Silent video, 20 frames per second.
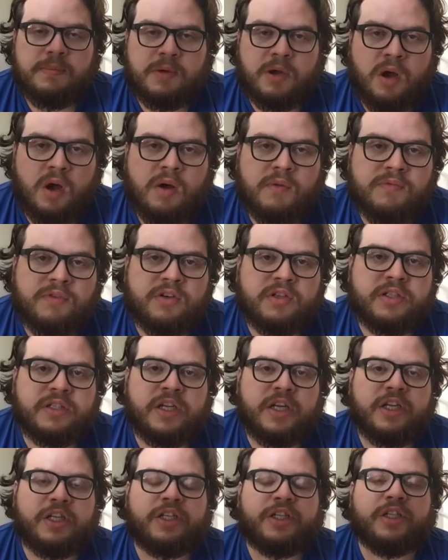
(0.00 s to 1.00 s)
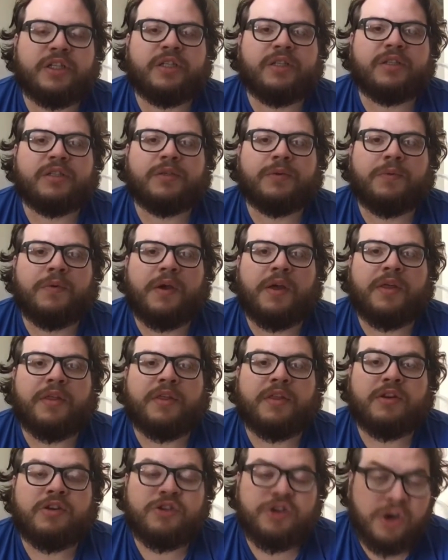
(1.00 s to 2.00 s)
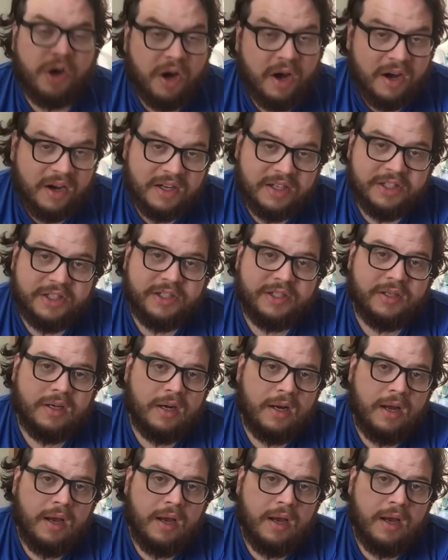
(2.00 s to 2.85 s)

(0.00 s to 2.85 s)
conversations with Josh.